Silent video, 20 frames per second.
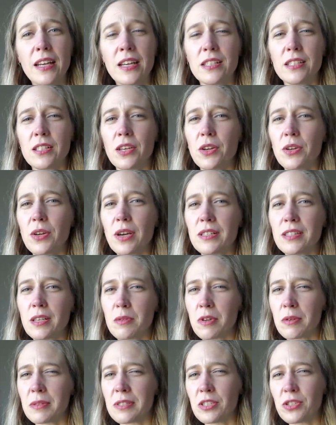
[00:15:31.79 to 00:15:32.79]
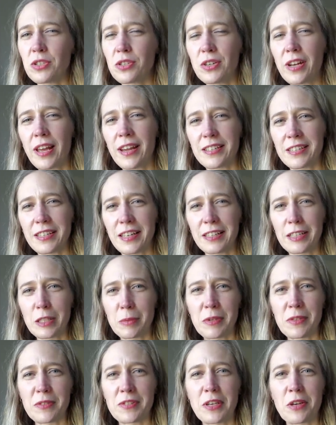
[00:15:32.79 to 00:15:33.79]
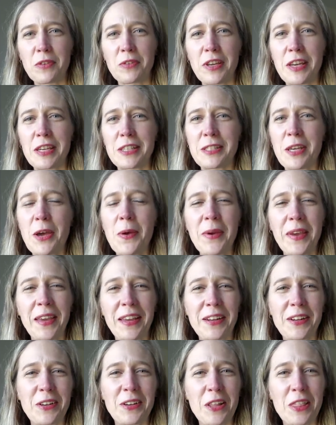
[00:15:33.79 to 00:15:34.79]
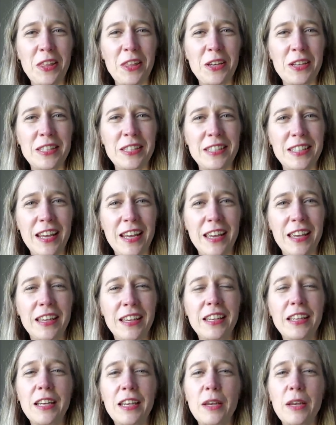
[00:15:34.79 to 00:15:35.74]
So sometimes I do like to get a little bit of self-care sewing in on a Thursday.